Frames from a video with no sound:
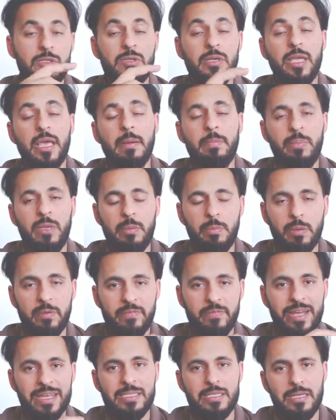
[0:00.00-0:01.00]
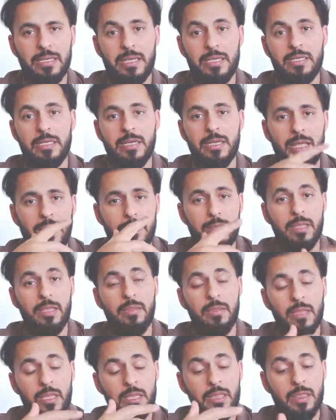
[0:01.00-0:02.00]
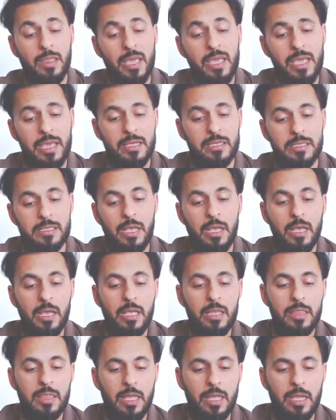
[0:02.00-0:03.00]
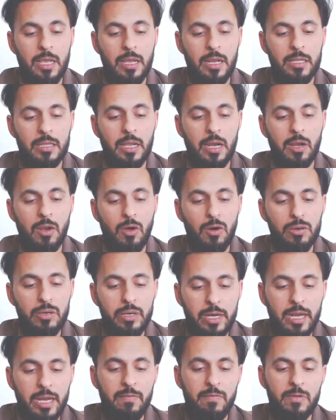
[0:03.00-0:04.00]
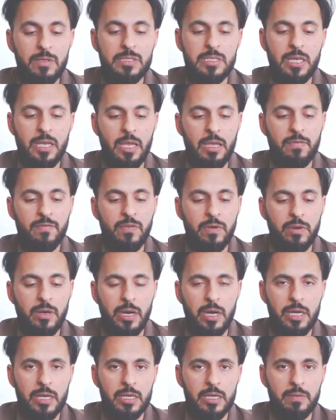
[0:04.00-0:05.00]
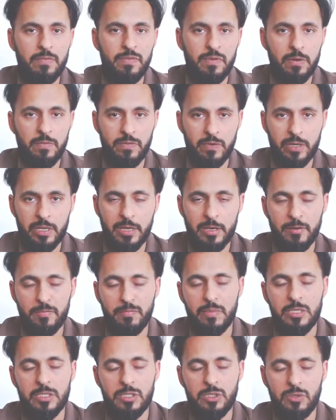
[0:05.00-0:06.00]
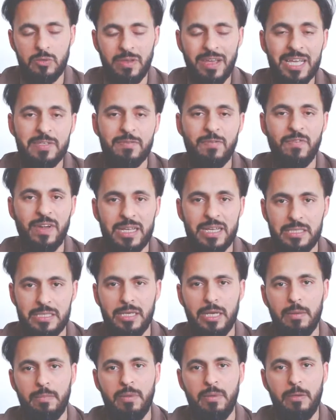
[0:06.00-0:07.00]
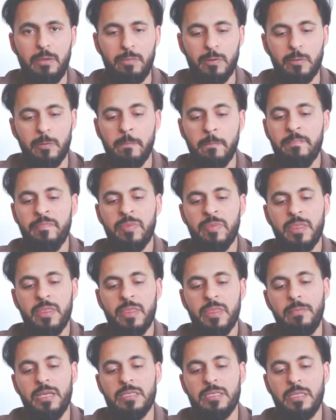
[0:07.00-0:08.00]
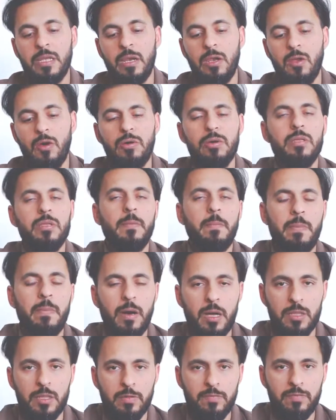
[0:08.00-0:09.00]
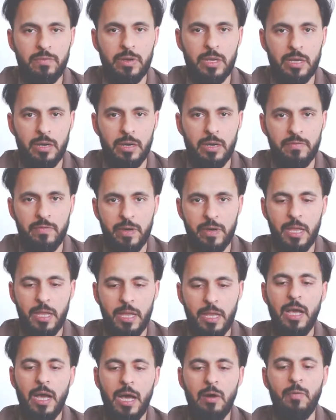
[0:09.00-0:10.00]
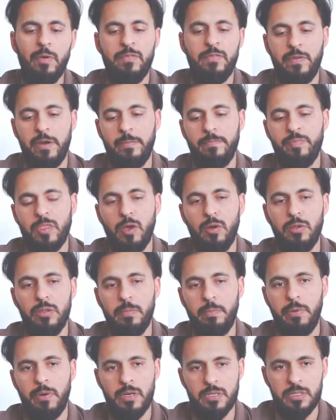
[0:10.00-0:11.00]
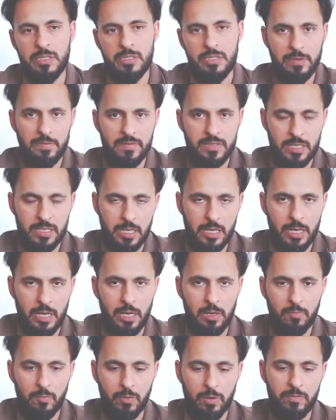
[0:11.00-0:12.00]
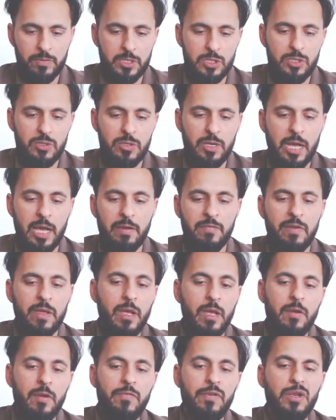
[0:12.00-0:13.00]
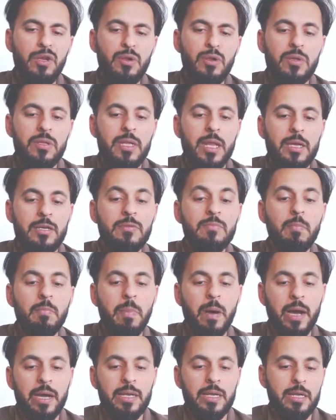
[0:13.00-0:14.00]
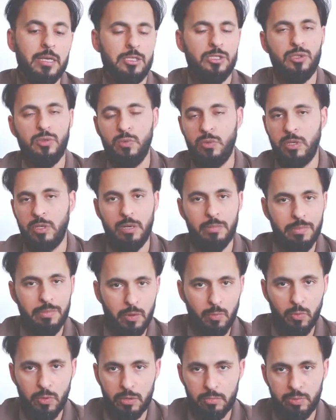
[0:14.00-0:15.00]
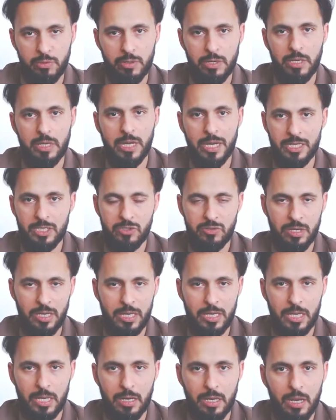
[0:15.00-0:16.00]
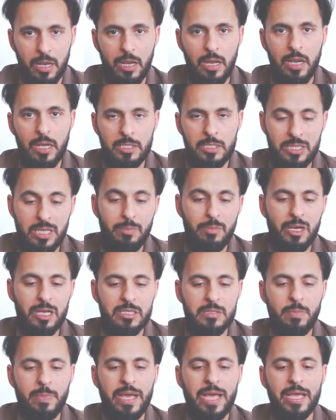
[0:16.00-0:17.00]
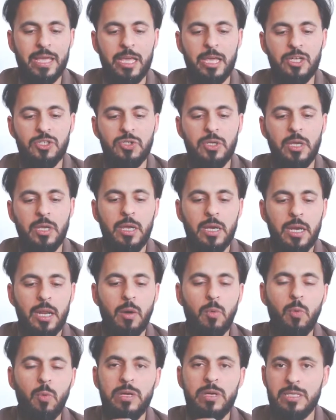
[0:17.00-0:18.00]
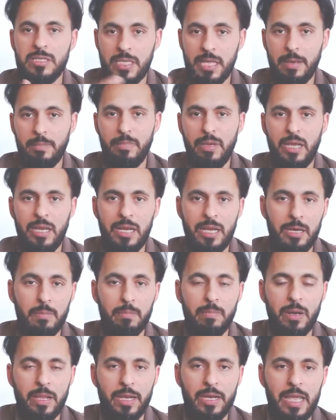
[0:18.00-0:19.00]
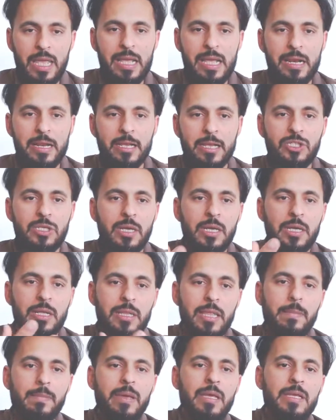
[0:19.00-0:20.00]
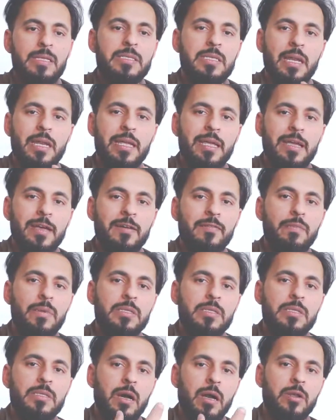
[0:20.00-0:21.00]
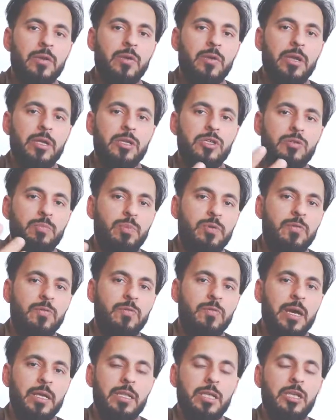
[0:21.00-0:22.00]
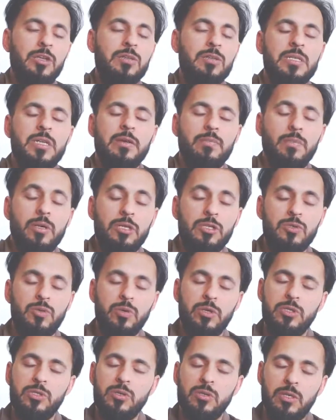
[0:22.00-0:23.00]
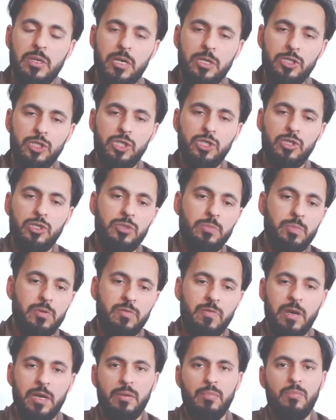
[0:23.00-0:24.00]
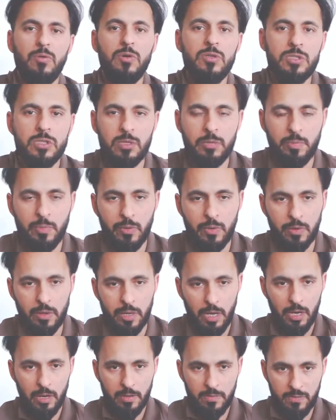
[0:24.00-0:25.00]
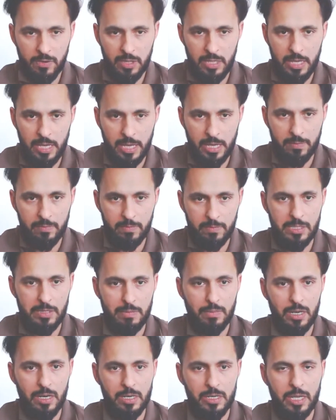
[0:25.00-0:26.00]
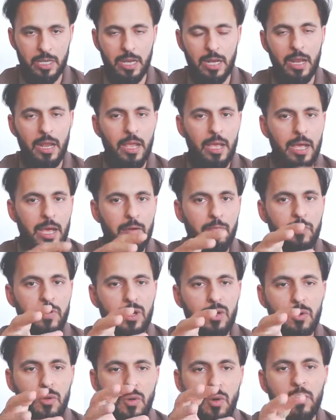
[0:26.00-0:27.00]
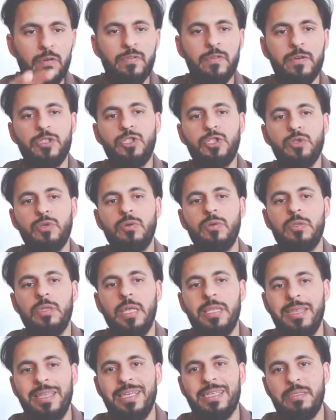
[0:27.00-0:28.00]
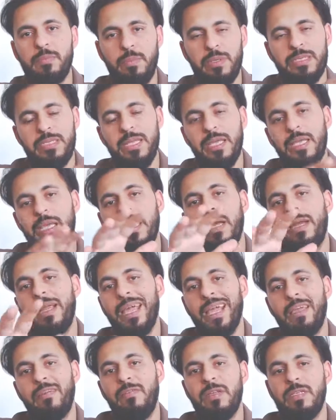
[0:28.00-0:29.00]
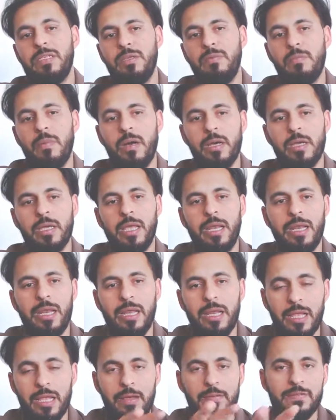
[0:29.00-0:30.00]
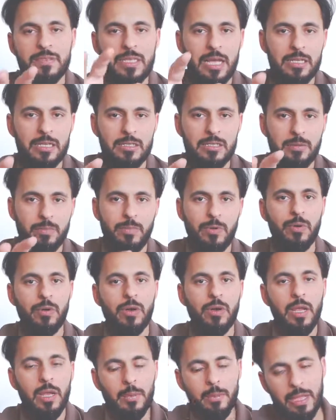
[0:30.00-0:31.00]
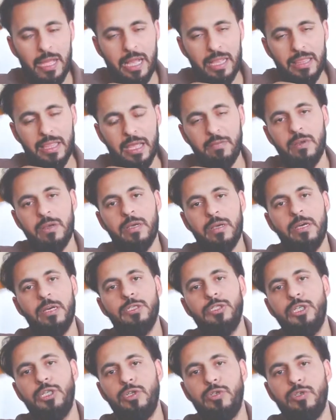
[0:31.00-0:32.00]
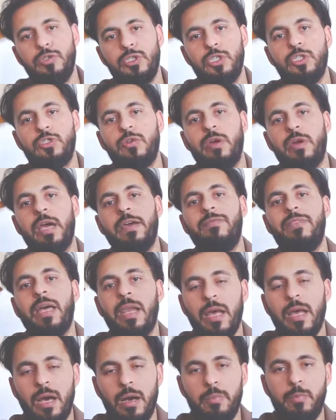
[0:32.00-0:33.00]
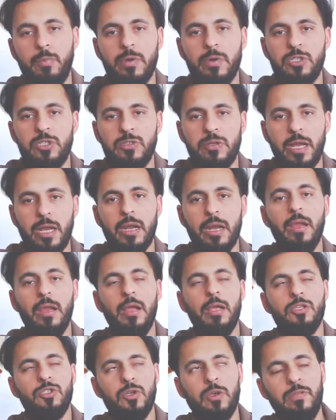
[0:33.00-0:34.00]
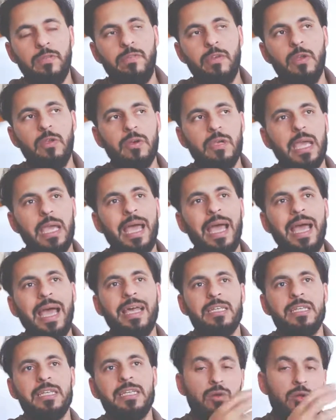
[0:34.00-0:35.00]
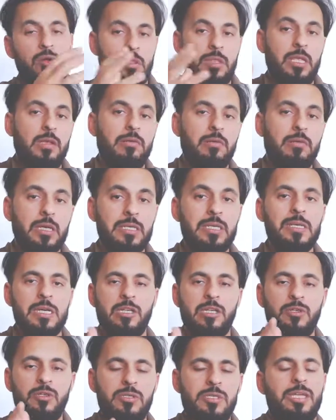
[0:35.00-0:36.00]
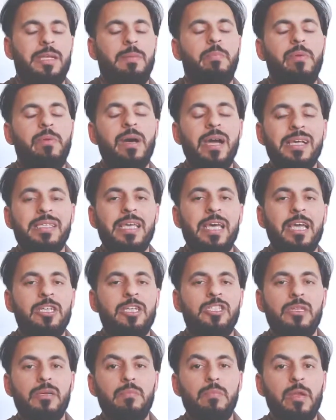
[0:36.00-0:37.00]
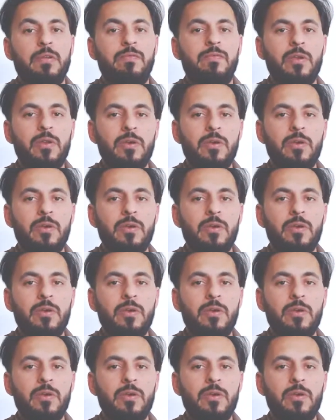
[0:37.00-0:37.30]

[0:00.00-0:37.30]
get people vaccinated. And the thing is, the longer it will take for governments to vaccinate people, that means the longer the path of recovery. However, on the positive side, what we do have, we know that Biden is talking about 1.9 trillion stimulus package. Now, what does that mean in plain English? That means that governments are going to provide, the US government is going to continue to provide more support for the equity market. And we know for sure that this particular equity market loves that support, and that will continue to drive that upward trend. So if you look at not the day-to-day price action, but if you